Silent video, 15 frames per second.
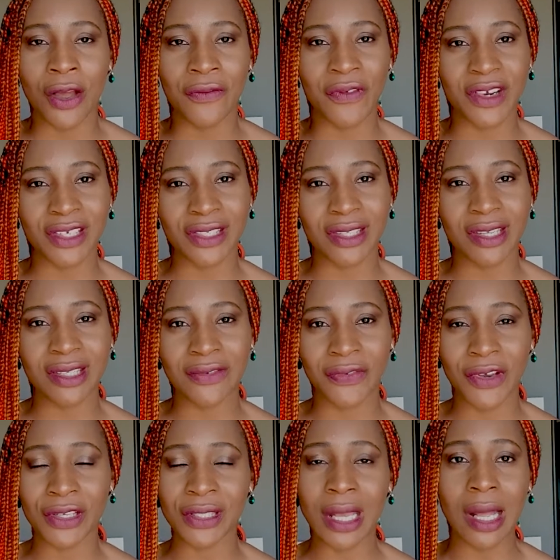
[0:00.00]
First things
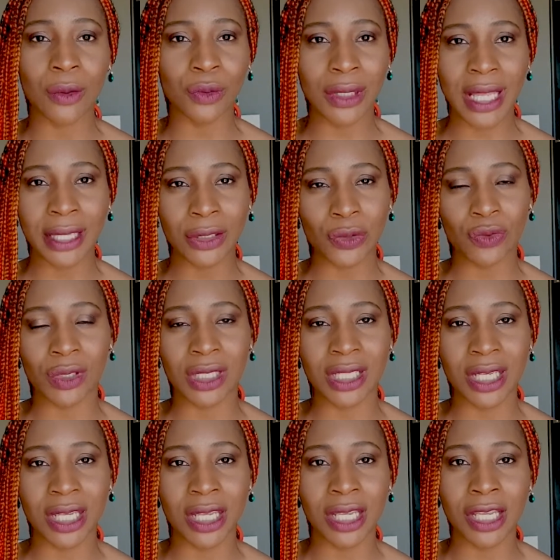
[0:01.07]
first, I would like to
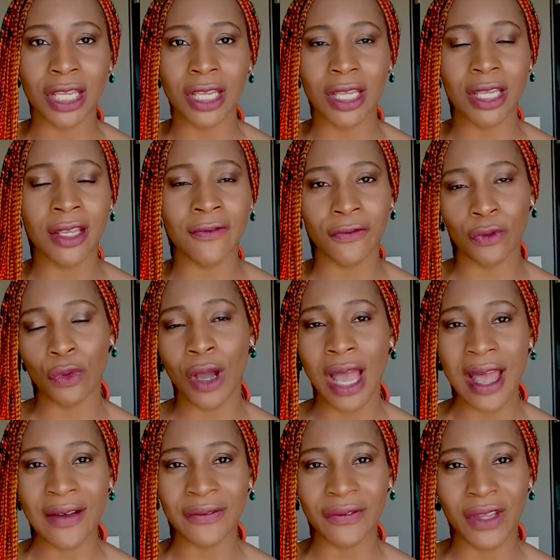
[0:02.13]
say if you
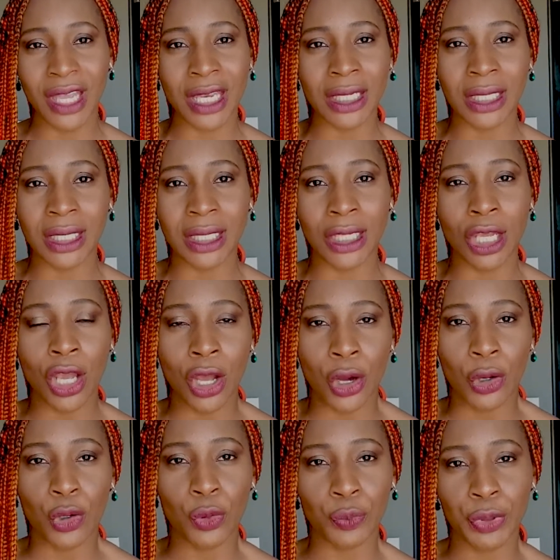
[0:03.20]
have any
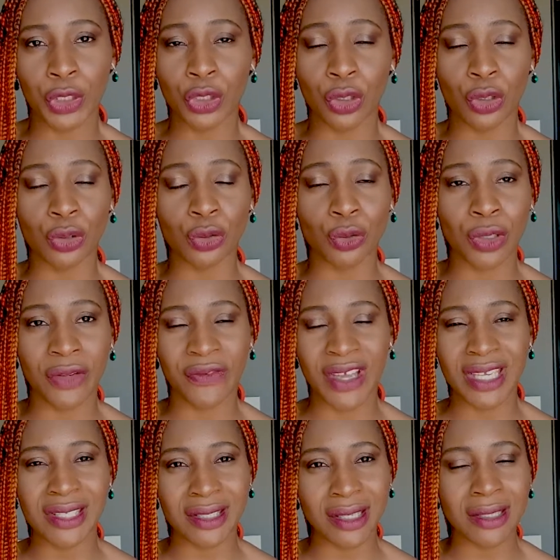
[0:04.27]
opinion or if
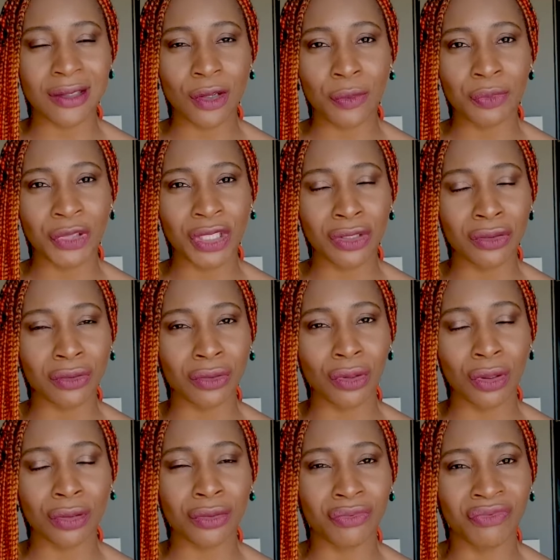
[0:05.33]
I say something you
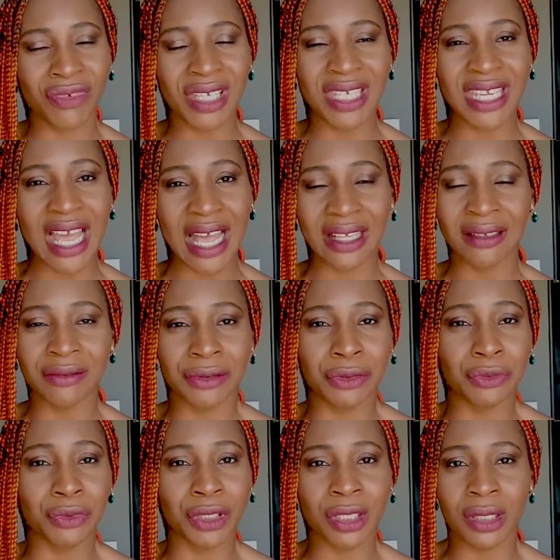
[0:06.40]
don't really agree
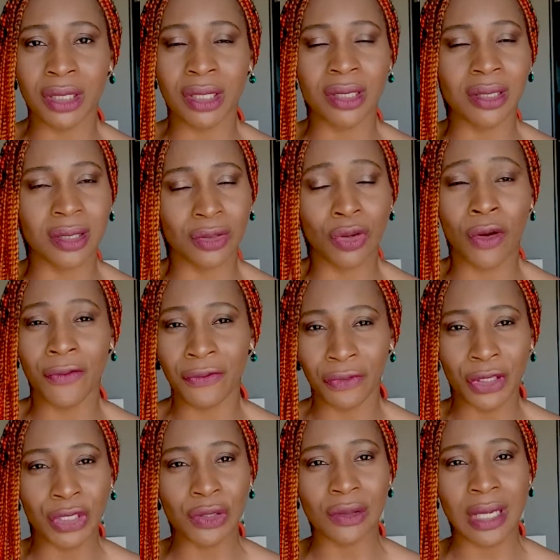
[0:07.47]
with, it, you're
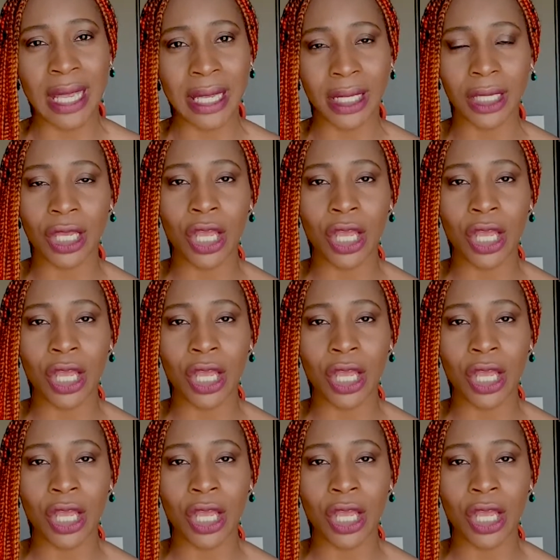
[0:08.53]
free to like